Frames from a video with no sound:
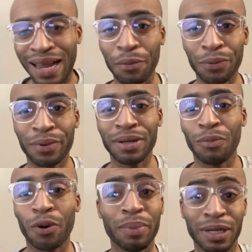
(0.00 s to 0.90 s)
I want to read
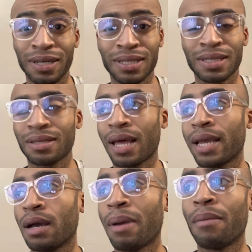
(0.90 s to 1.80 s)
more books
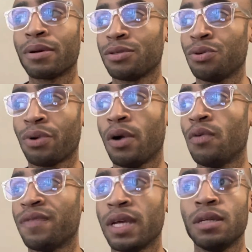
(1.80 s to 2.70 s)
like about personal
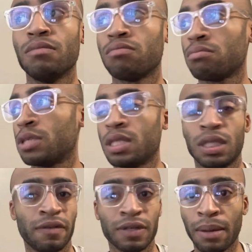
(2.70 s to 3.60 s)
growth and
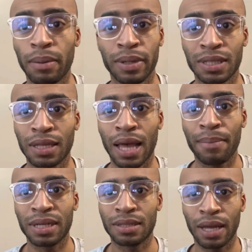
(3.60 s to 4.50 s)
just different type of books like
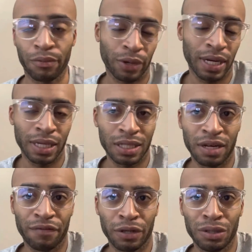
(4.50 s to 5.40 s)
that, because like reading is
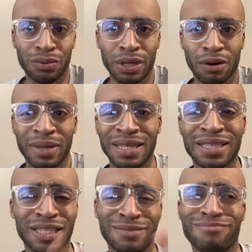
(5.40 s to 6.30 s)
good for you. You know what I mean?
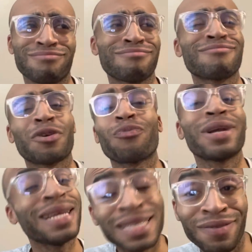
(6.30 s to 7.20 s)

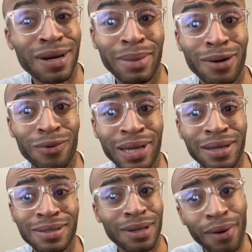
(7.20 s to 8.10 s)
Reading is fundamental,
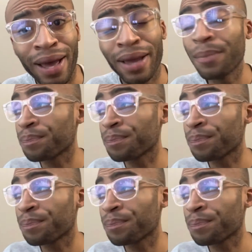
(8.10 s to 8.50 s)
kids. Okay.